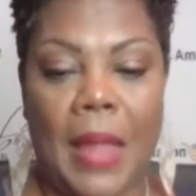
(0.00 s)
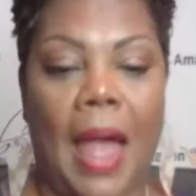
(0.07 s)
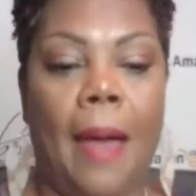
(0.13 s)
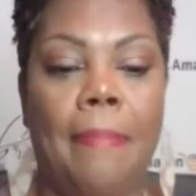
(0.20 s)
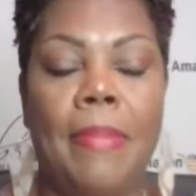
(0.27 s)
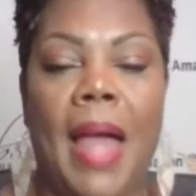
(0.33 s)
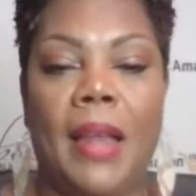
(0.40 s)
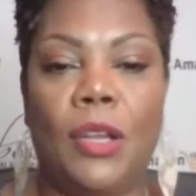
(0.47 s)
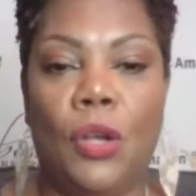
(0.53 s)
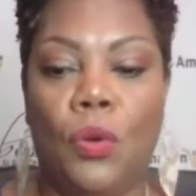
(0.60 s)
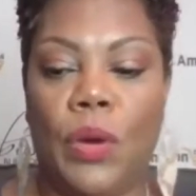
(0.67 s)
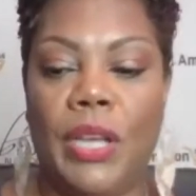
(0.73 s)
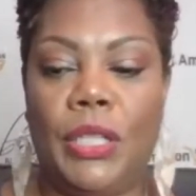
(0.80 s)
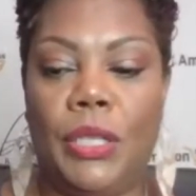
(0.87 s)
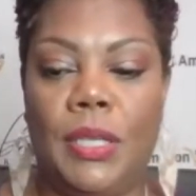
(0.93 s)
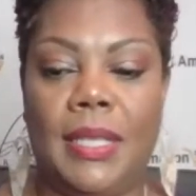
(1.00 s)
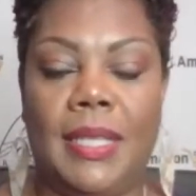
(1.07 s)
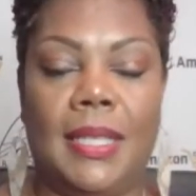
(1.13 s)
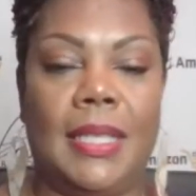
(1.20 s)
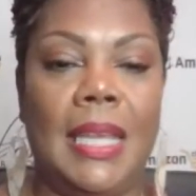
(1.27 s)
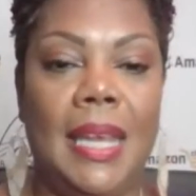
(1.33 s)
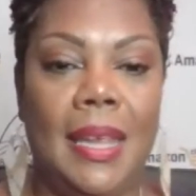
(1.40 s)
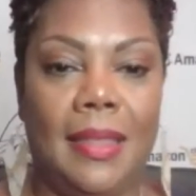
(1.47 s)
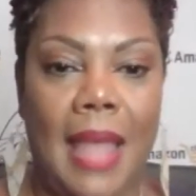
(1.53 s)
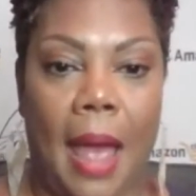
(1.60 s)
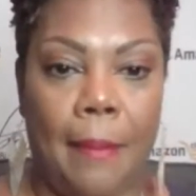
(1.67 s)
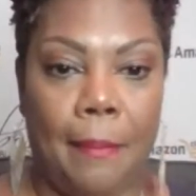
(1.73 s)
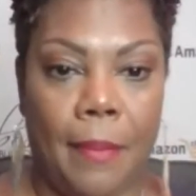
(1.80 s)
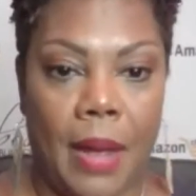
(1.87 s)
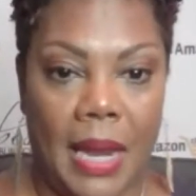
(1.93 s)
I'm not going to see
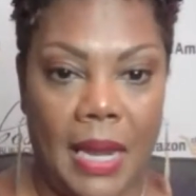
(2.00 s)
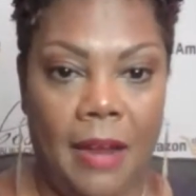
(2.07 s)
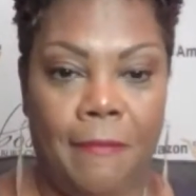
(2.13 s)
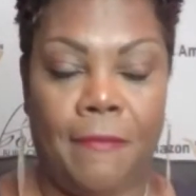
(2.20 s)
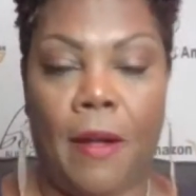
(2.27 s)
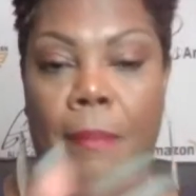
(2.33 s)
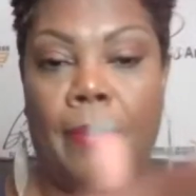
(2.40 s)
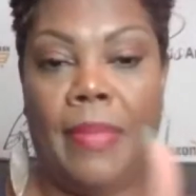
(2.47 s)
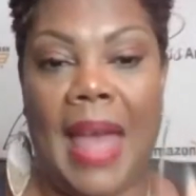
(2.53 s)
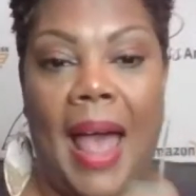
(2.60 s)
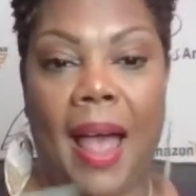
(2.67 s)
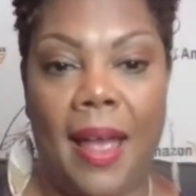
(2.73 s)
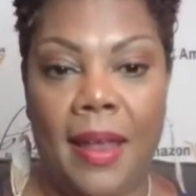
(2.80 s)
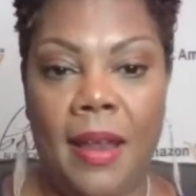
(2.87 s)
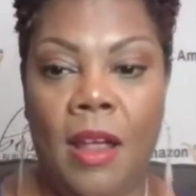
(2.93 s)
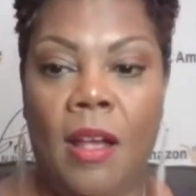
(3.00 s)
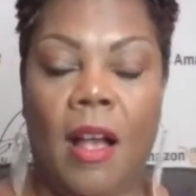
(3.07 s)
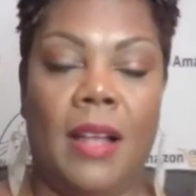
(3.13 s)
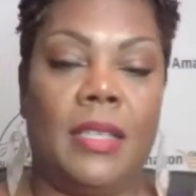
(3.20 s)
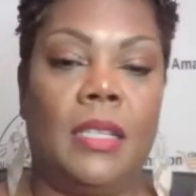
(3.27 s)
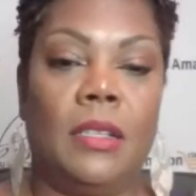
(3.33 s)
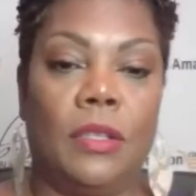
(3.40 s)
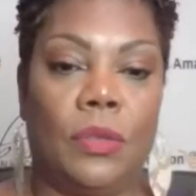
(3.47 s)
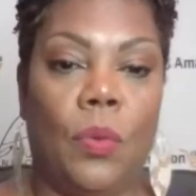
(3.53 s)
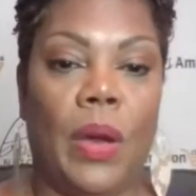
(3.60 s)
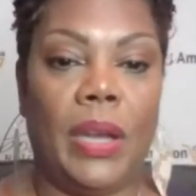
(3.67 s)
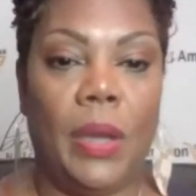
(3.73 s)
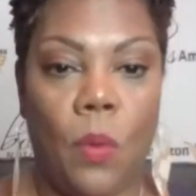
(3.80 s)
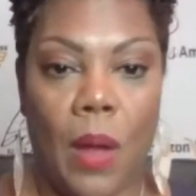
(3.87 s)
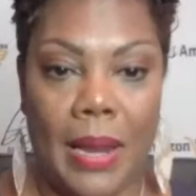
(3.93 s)
that money from that until
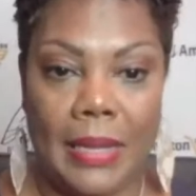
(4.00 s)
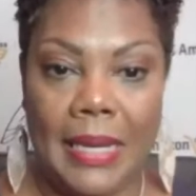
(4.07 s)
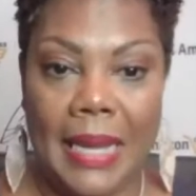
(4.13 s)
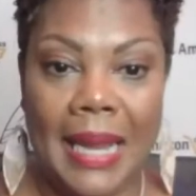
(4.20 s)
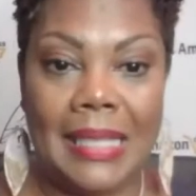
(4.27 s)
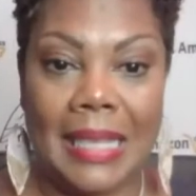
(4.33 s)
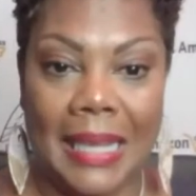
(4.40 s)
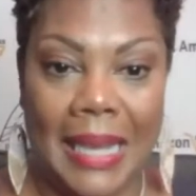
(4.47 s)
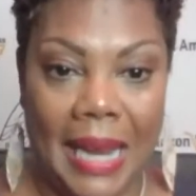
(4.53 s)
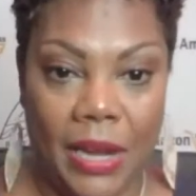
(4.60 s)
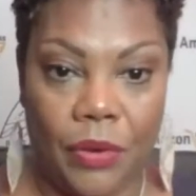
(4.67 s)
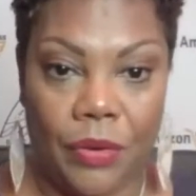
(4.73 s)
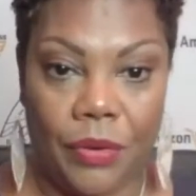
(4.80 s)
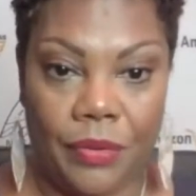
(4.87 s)
21 days later,